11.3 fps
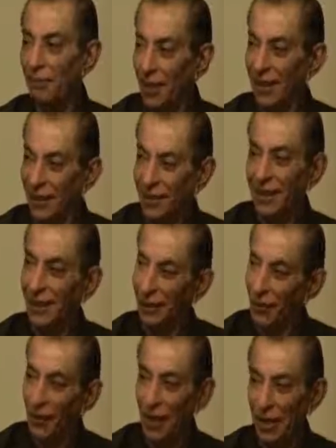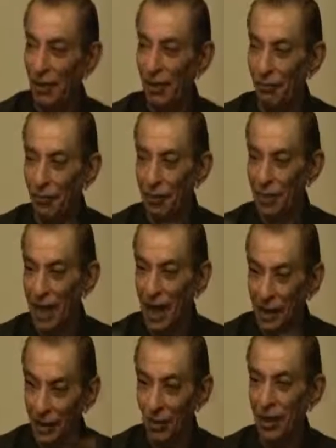But still you can if you
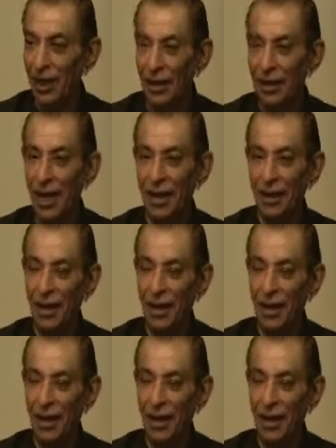start doing it right